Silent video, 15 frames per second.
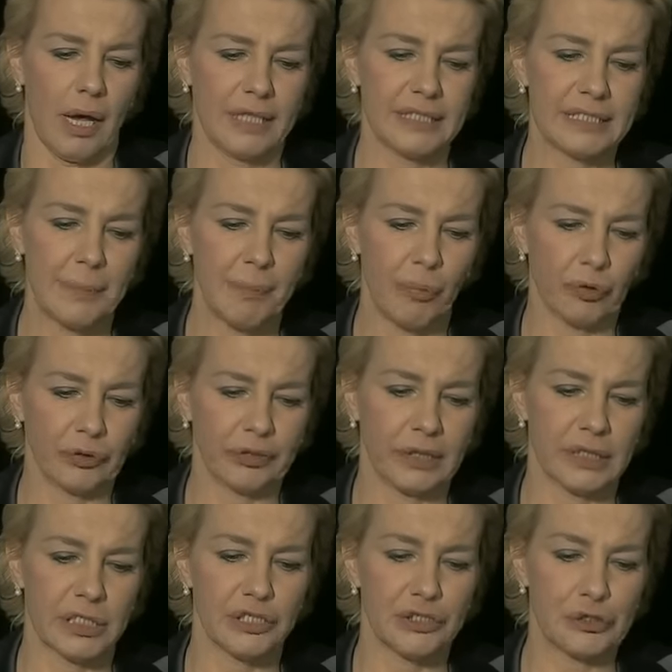I support
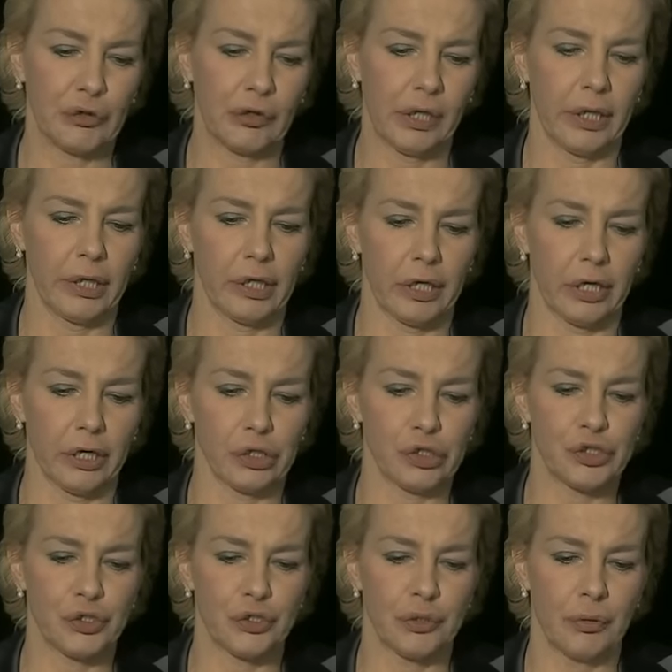and strongly
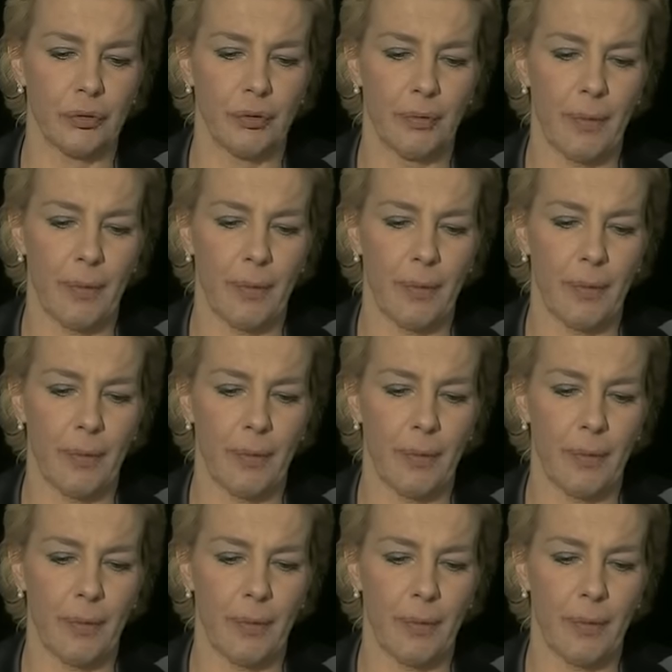urge